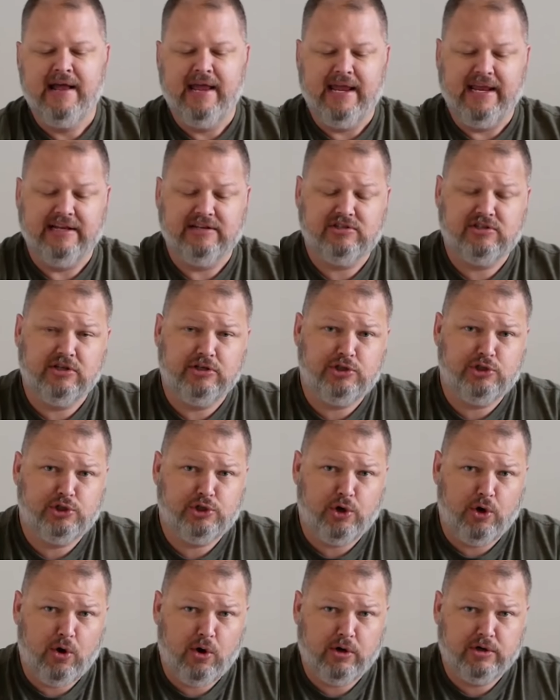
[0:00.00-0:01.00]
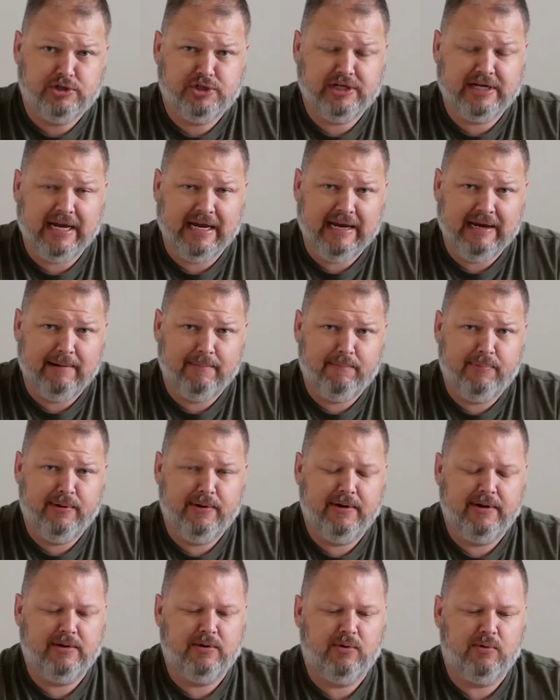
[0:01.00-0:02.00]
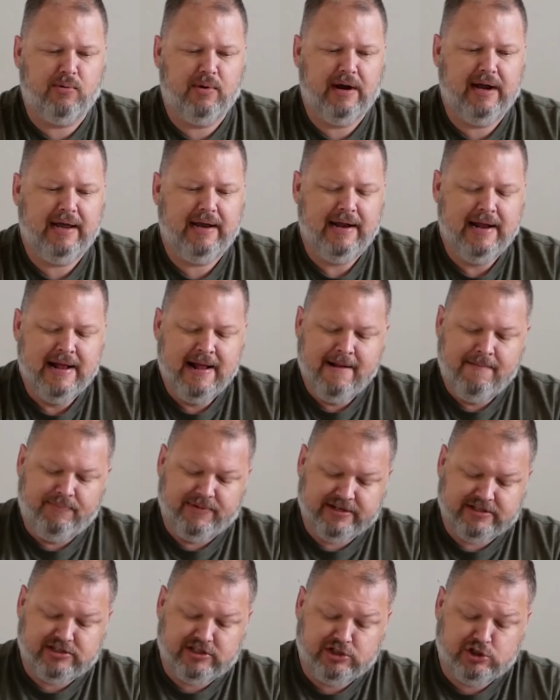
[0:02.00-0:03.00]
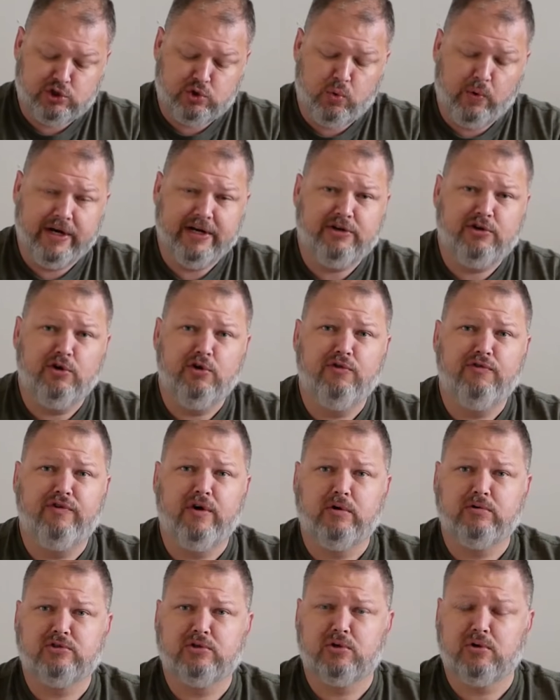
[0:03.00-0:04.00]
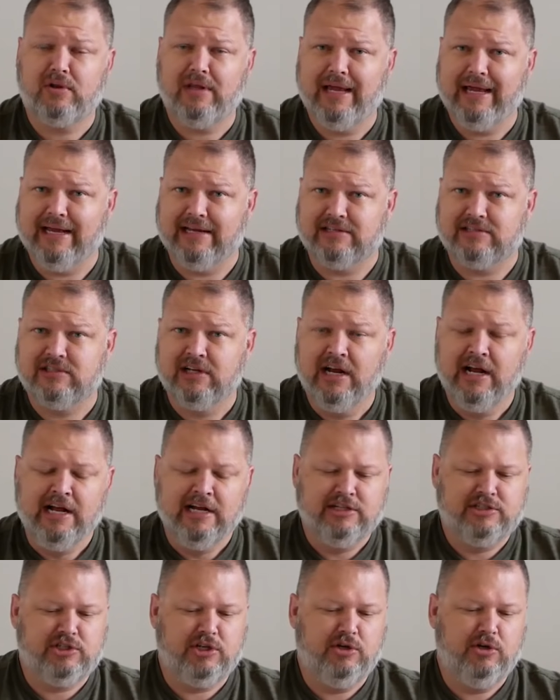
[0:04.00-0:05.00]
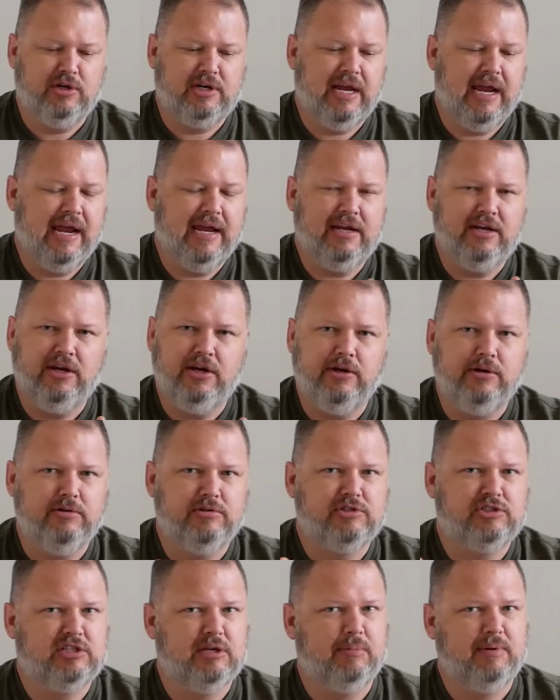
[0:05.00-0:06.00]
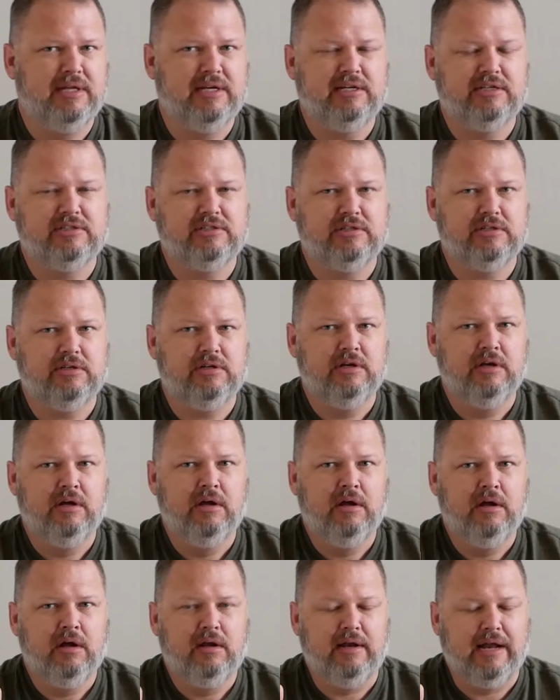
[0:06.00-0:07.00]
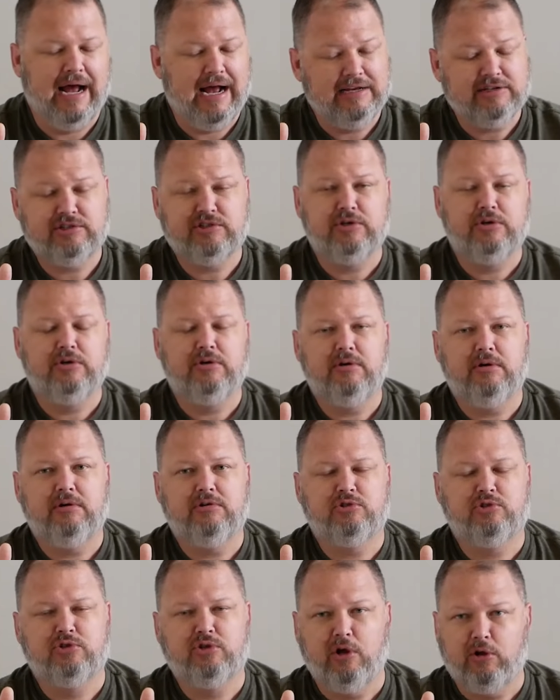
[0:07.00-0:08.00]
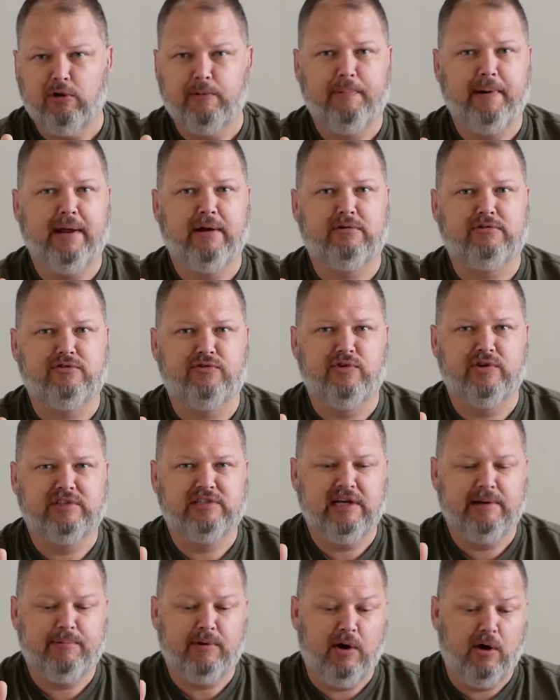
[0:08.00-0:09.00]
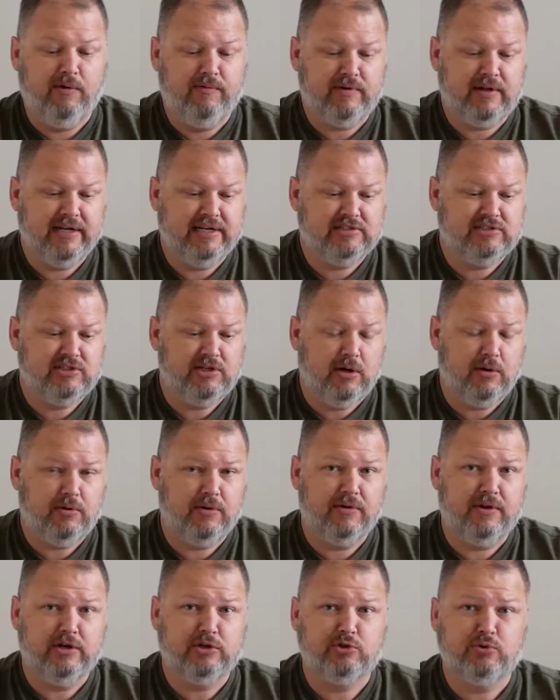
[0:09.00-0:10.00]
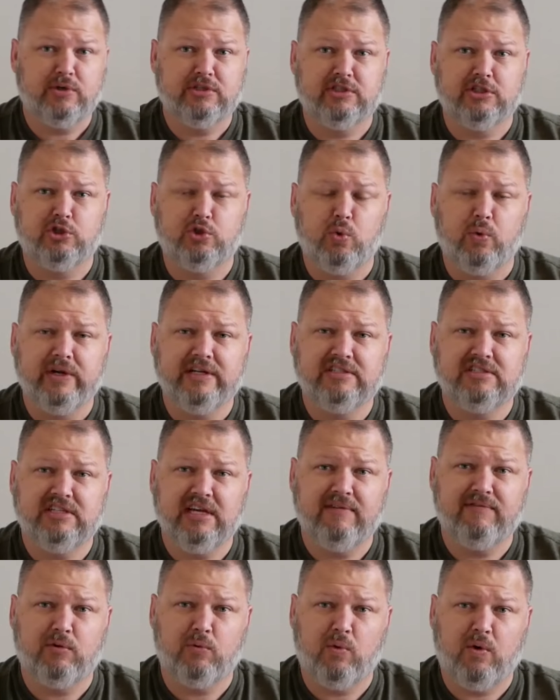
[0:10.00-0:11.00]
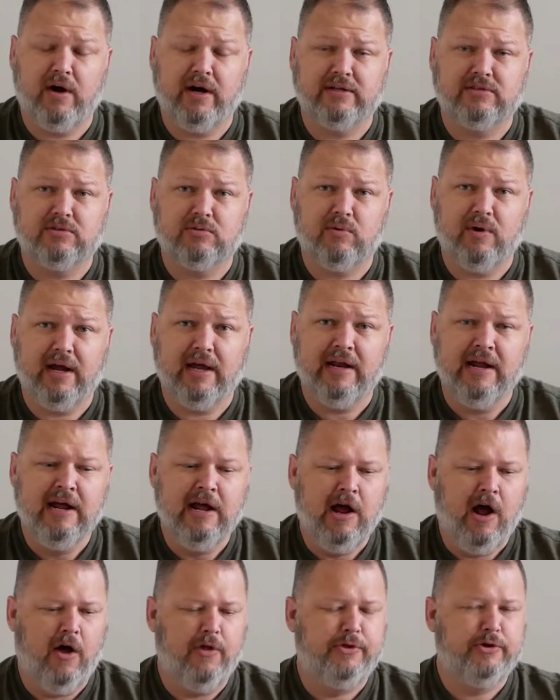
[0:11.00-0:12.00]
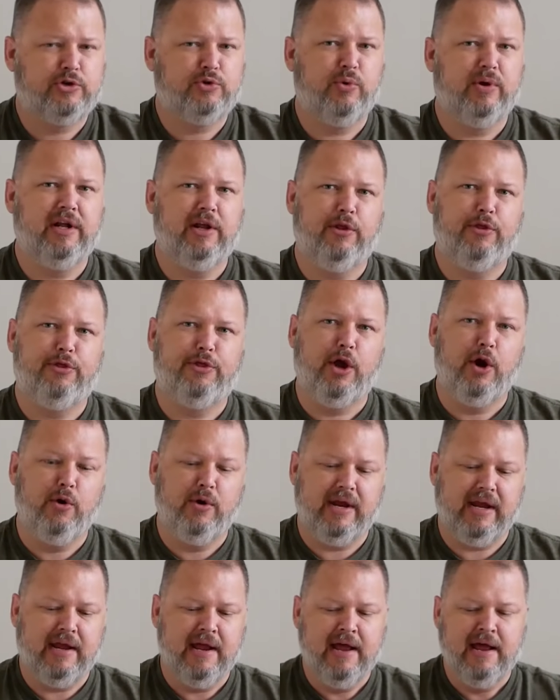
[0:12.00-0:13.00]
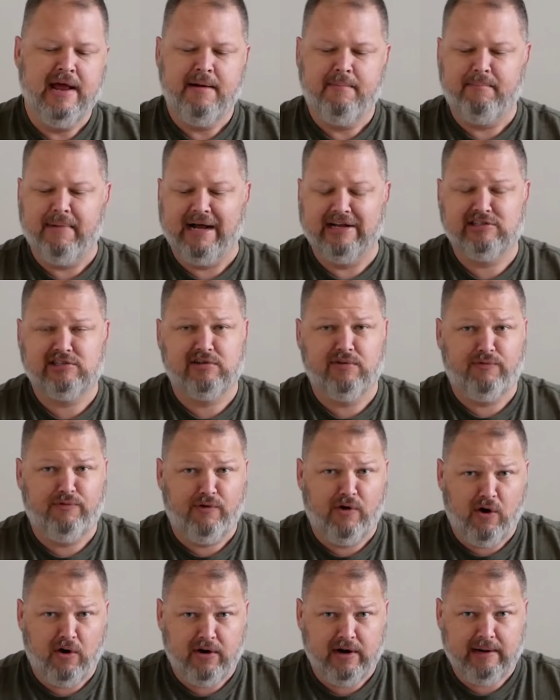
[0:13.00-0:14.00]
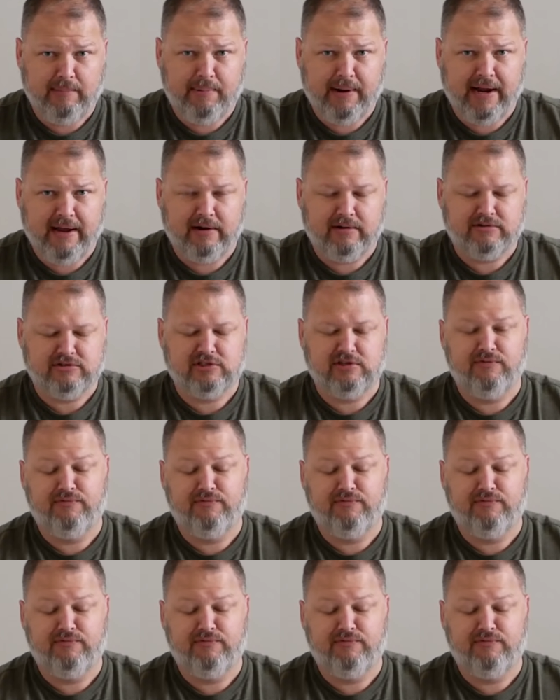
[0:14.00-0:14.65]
is the charging input, right? This is 22 volts or less, so you can't use some of these nicer solar panels. For example, Overland Solar, theirs runs at 27 watts, right? Others run at 30. My Safari panel